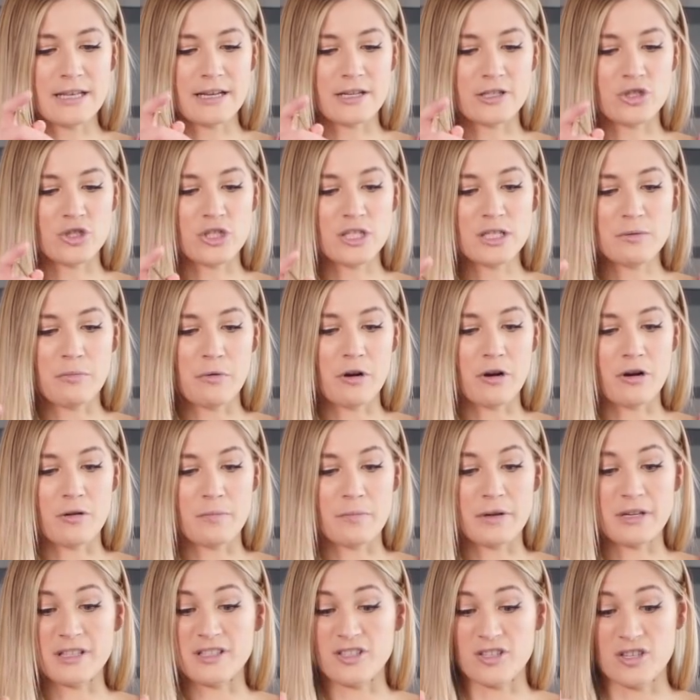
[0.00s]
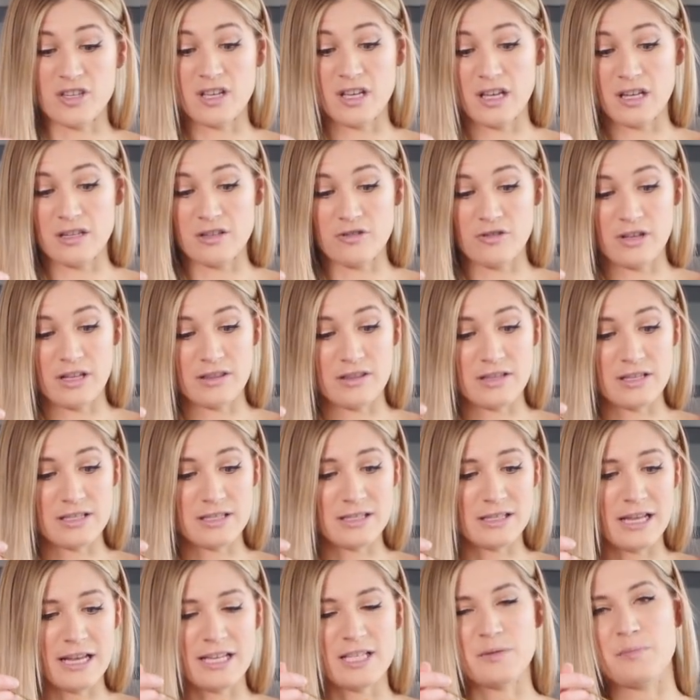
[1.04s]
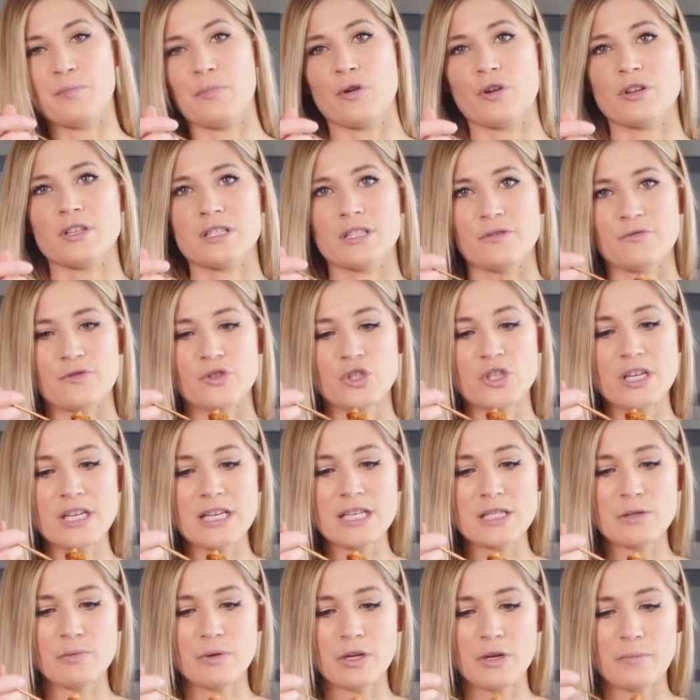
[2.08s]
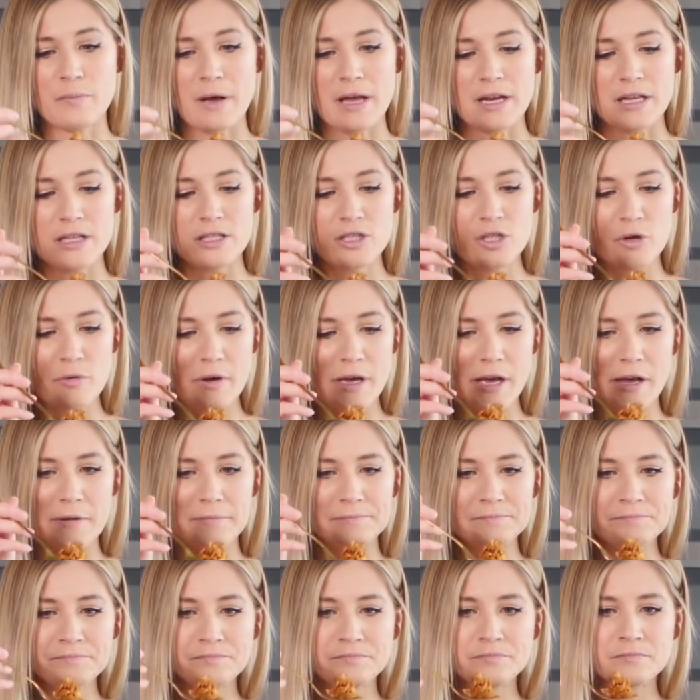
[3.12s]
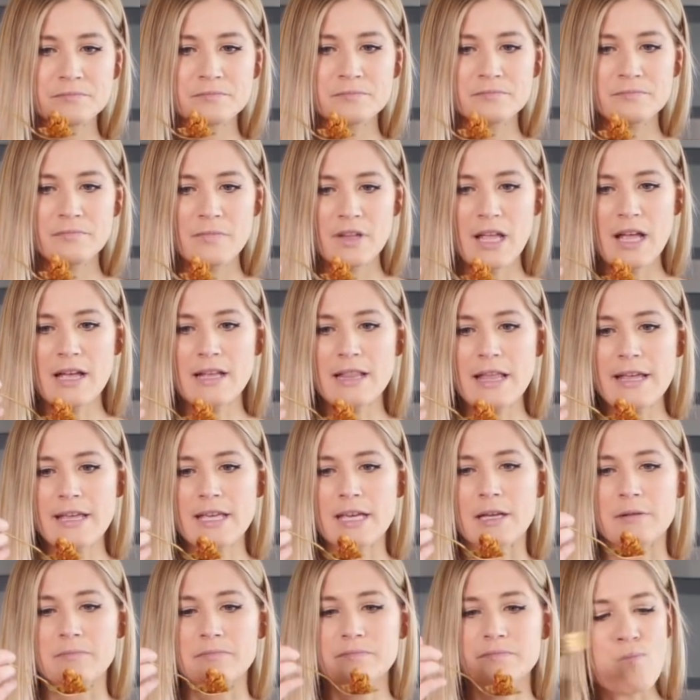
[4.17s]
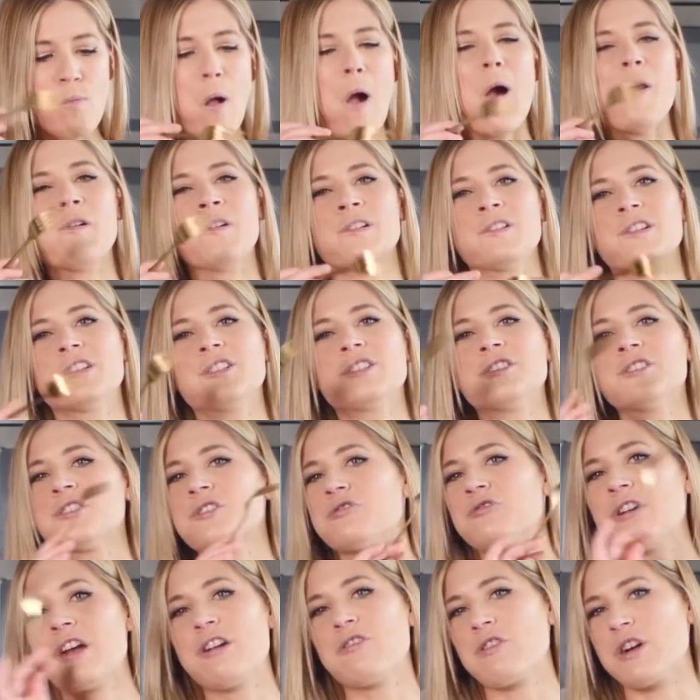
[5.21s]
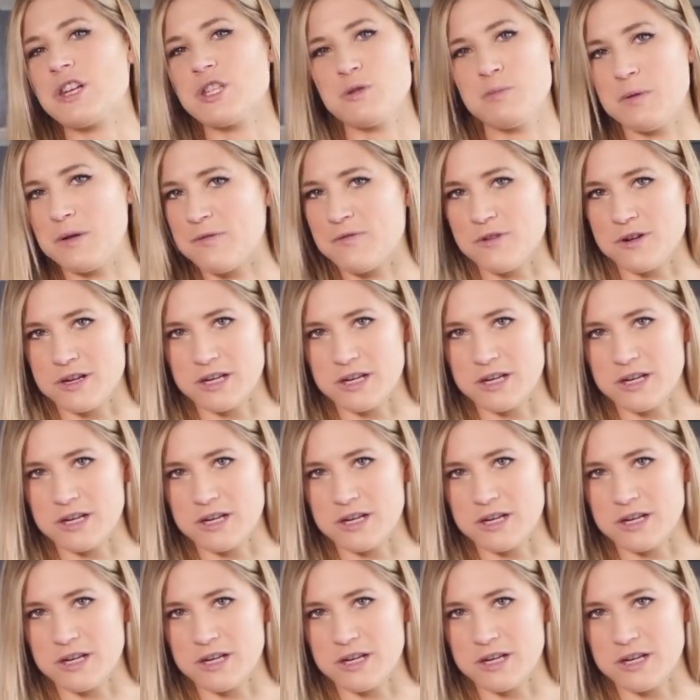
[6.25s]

like a cheeseburger, but it's good. You get these nice bursts of cheese when you bite into it. Yeah, I like it. I think this is a great recipe for